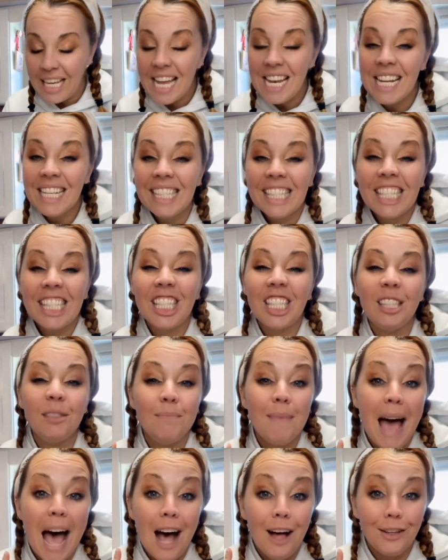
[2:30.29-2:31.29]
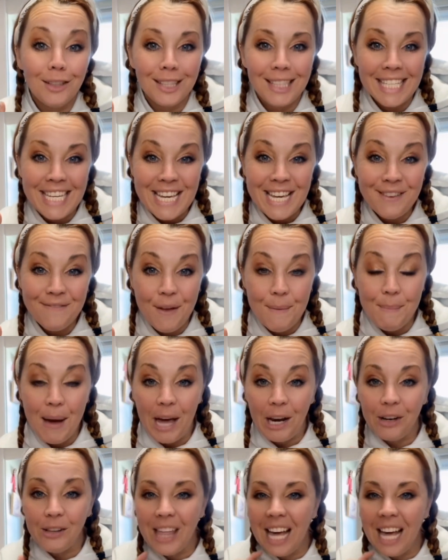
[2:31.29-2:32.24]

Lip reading: And it smells even better,